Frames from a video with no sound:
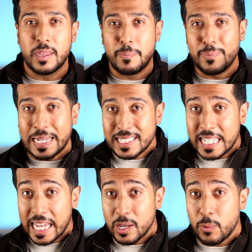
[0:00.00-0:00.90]
The big
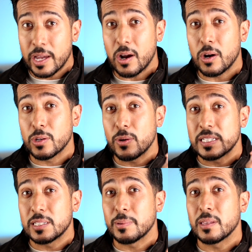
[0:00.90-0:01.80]
takeaway are
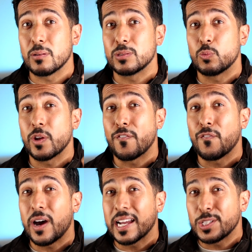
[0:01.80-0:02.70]
going to be those
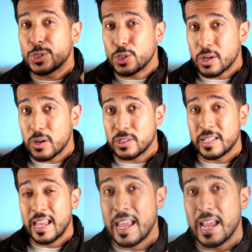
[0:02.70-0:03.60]
refined
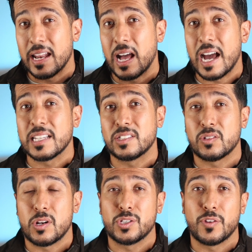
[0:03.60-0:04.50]
sugars and high
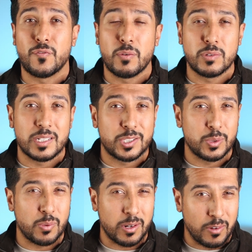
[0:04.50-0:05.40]
starchy foods
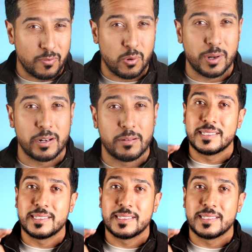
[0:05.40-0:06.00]
that you want to avoid.